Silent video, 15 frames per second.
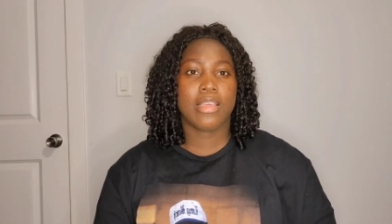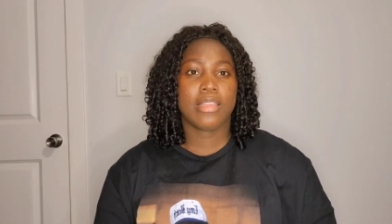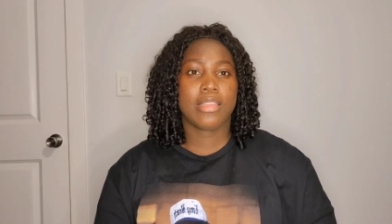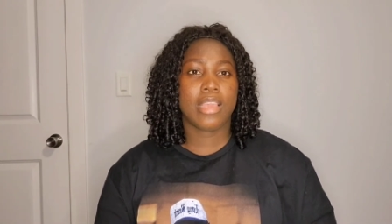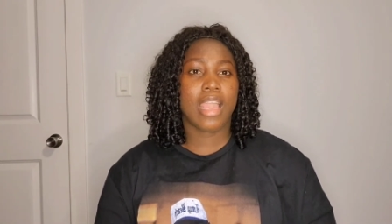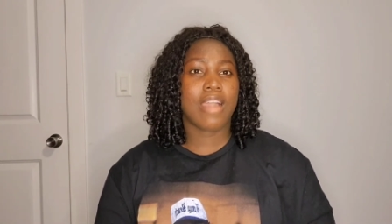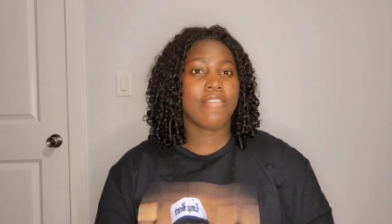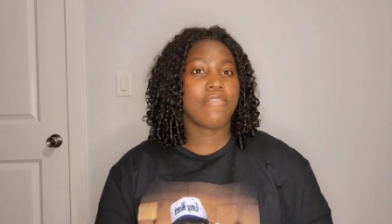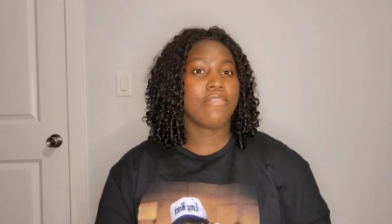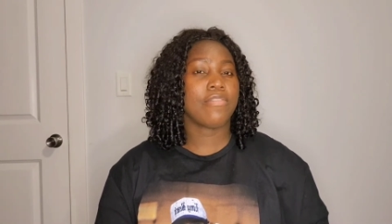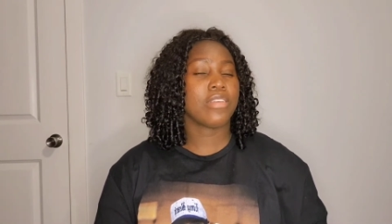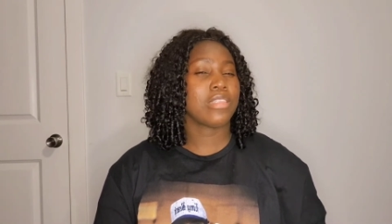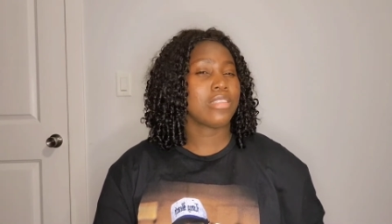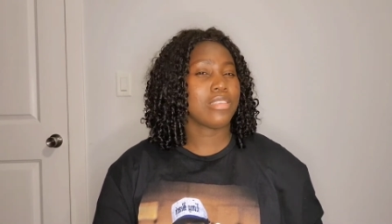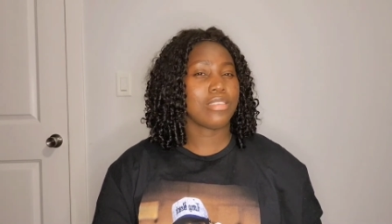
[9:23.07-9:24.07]
They have
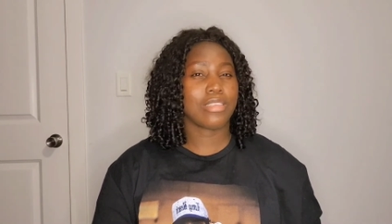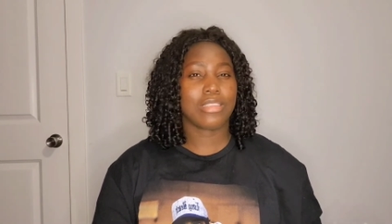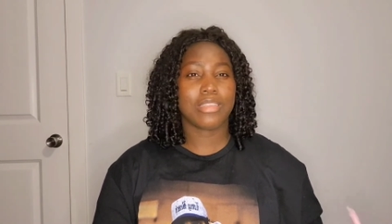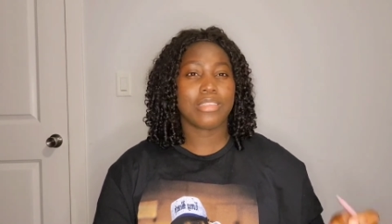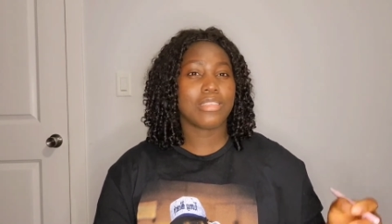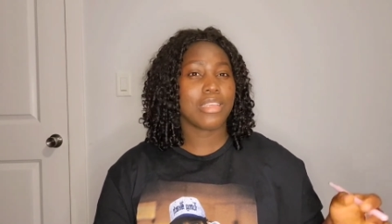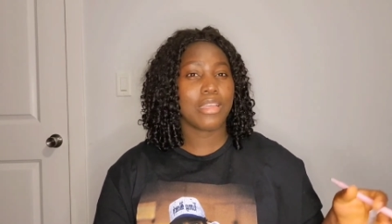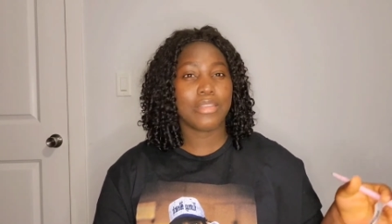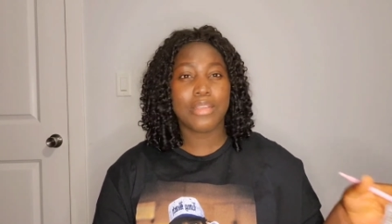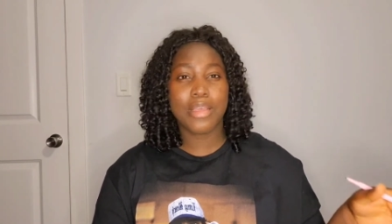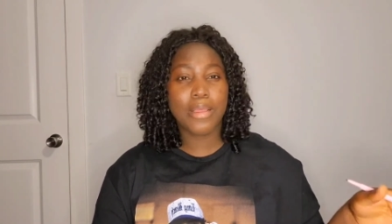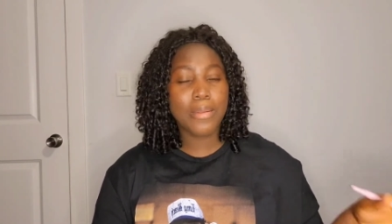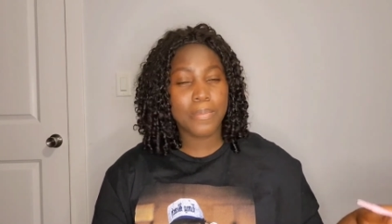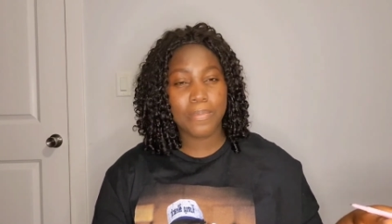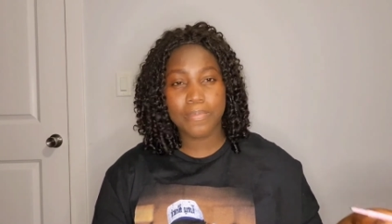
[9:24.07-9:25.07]
a designated
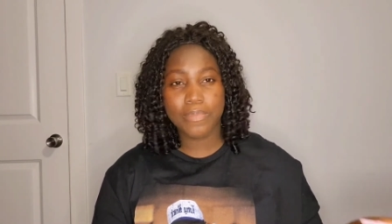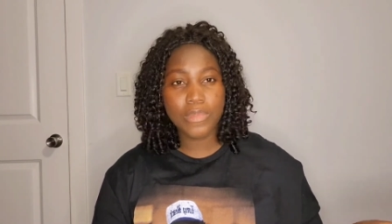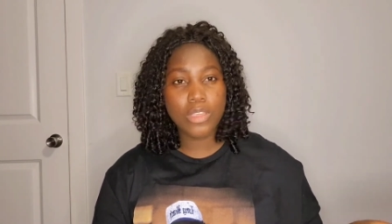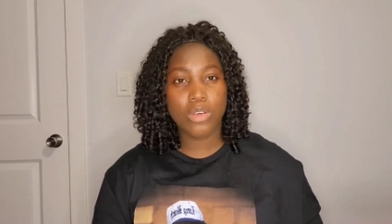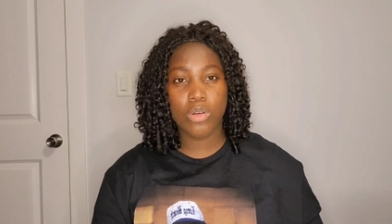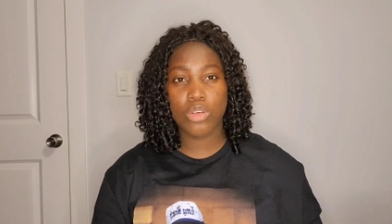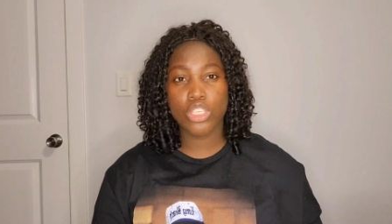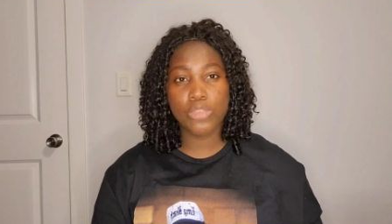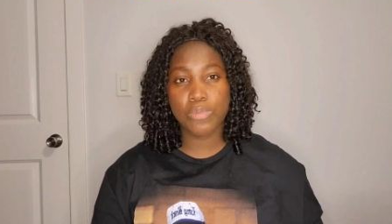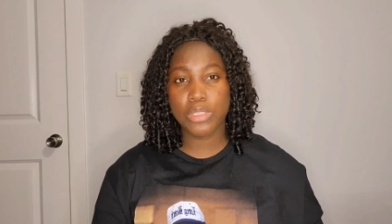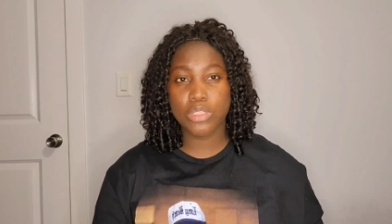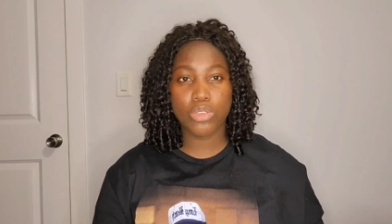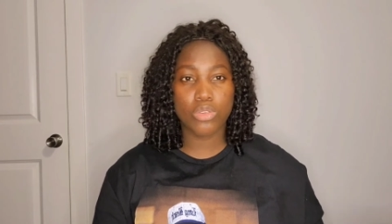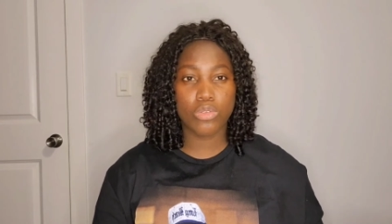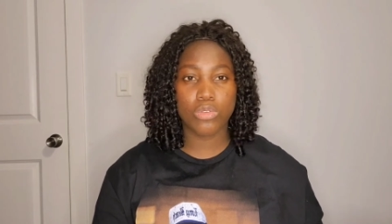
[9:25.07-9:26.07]

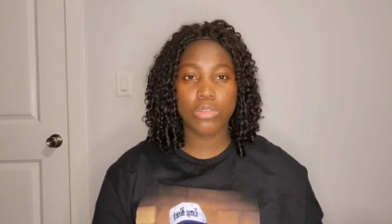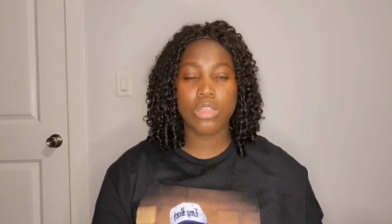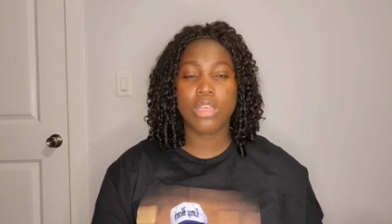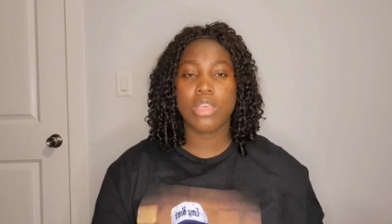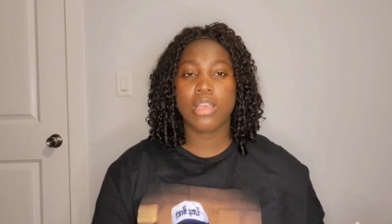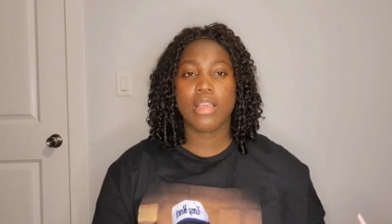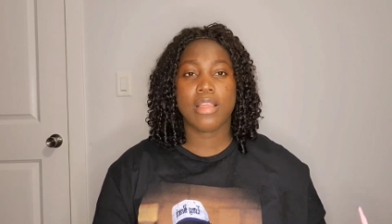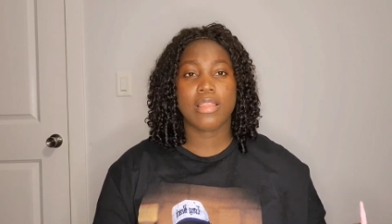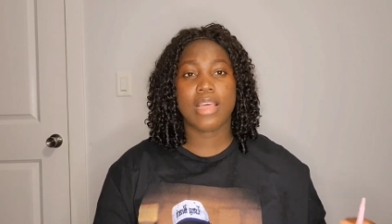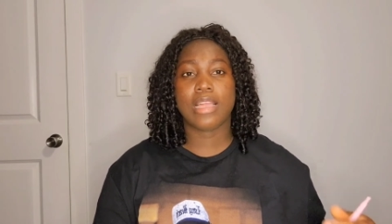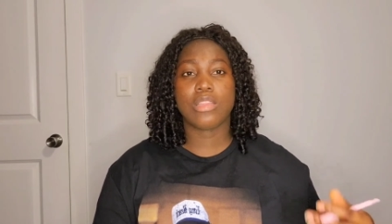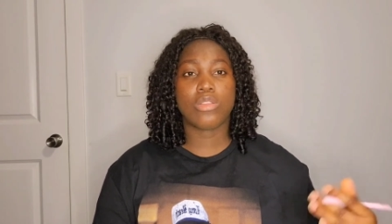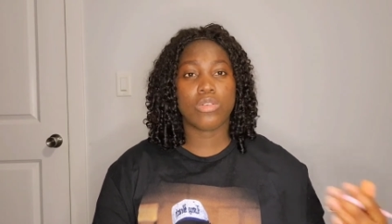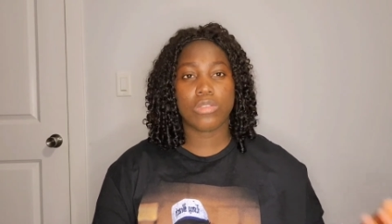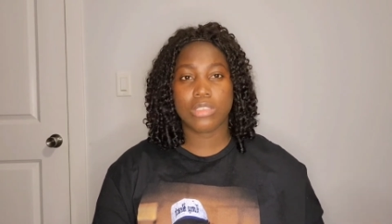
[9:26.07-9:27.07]
hospital
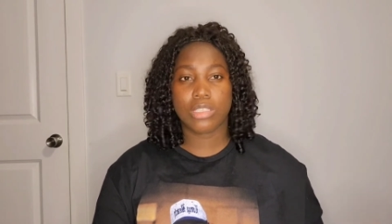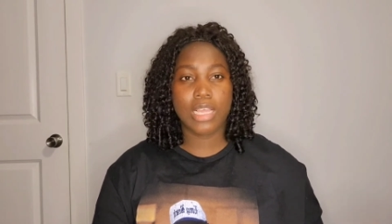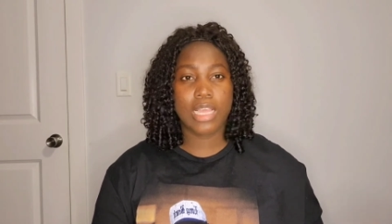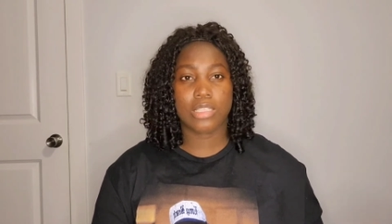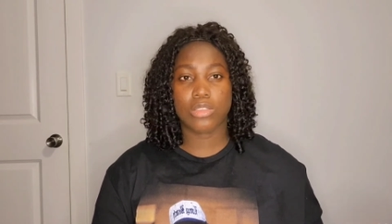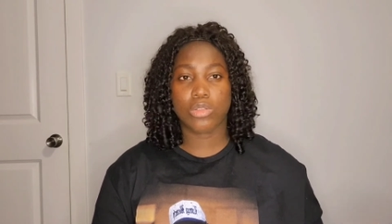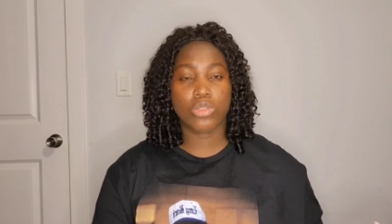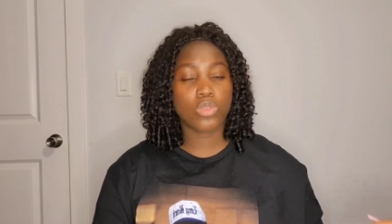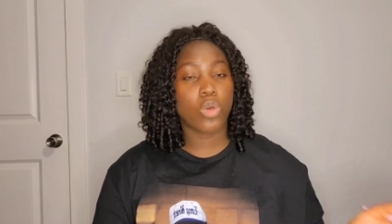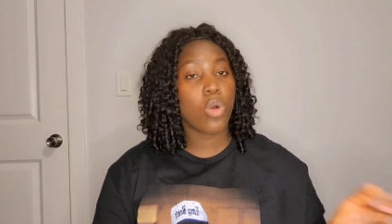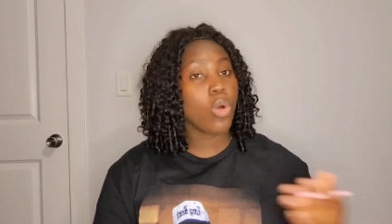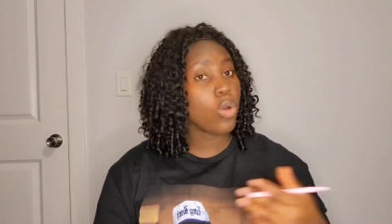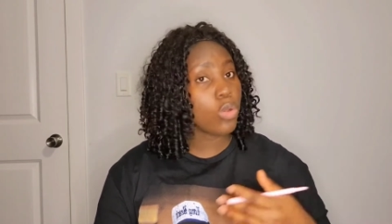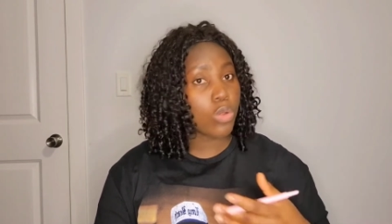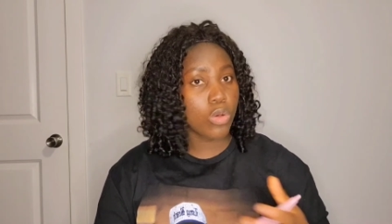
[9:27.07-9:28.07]
that does that, not
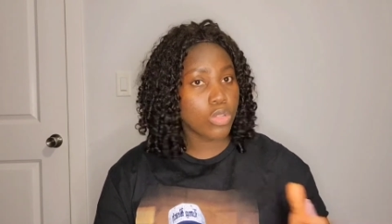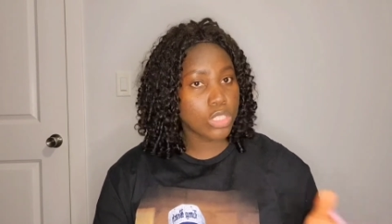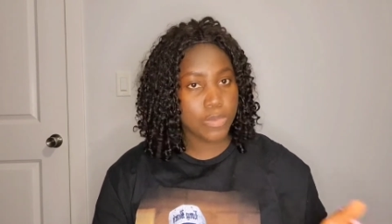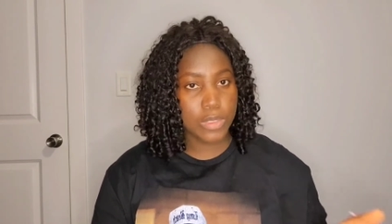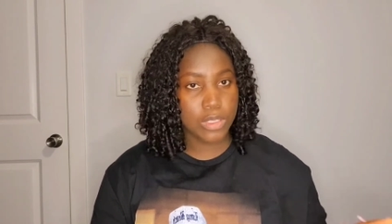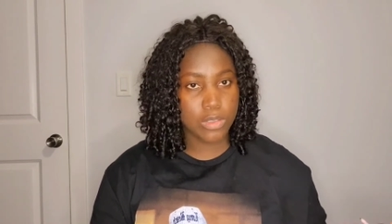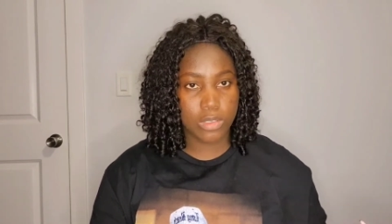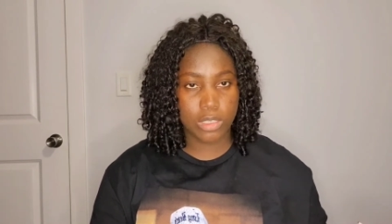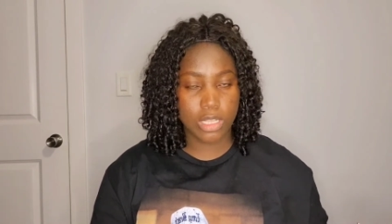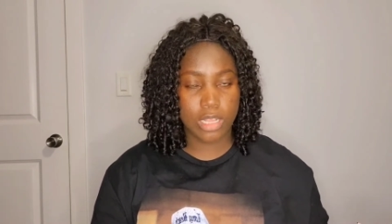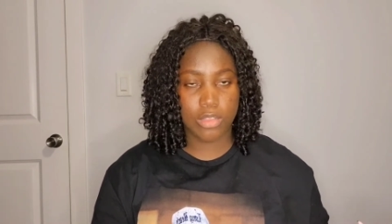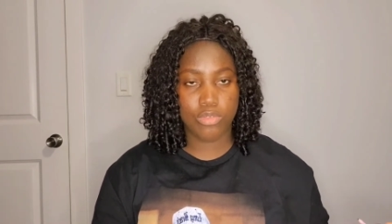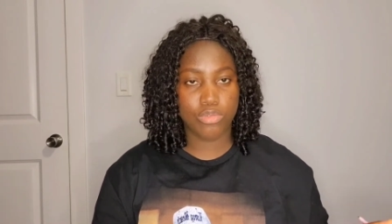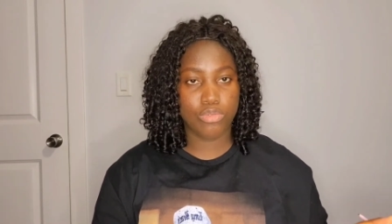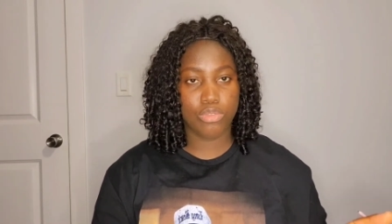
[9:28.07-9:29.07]
all hospitals
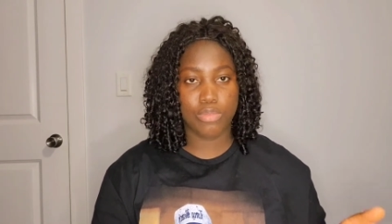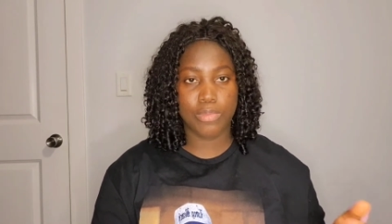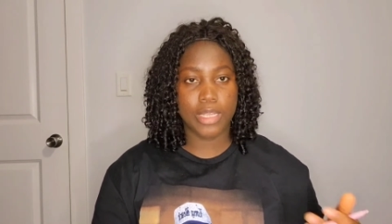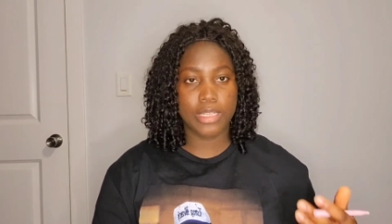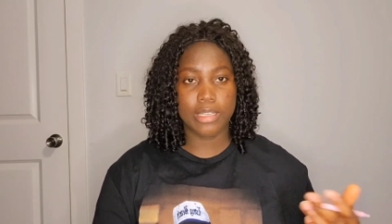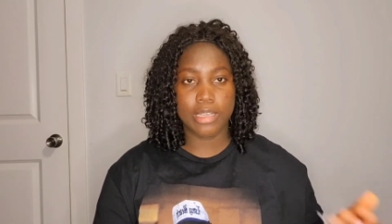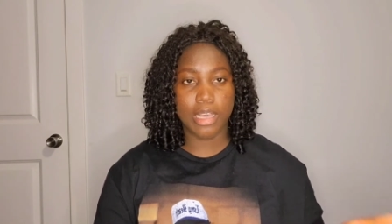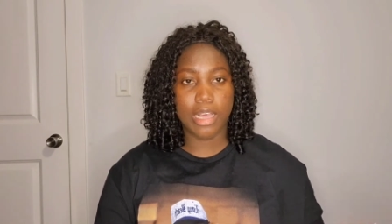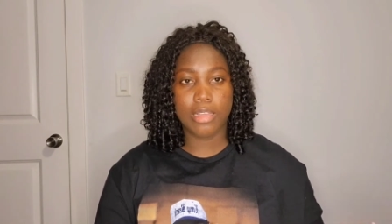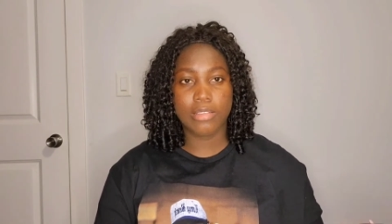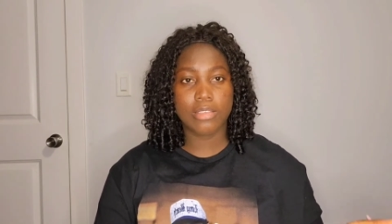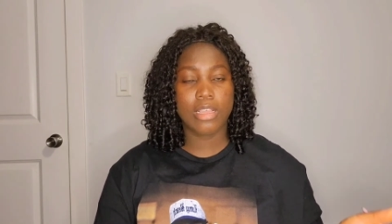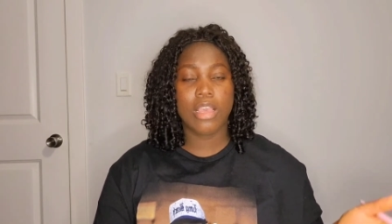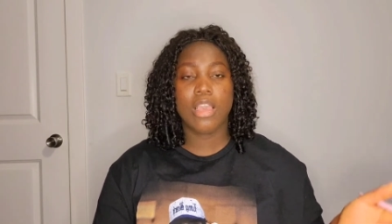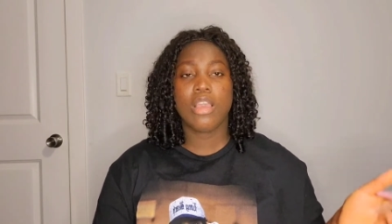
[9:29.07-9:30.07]
that do the
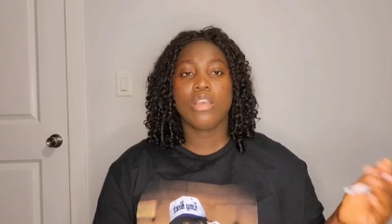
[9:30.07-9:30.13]
medicals.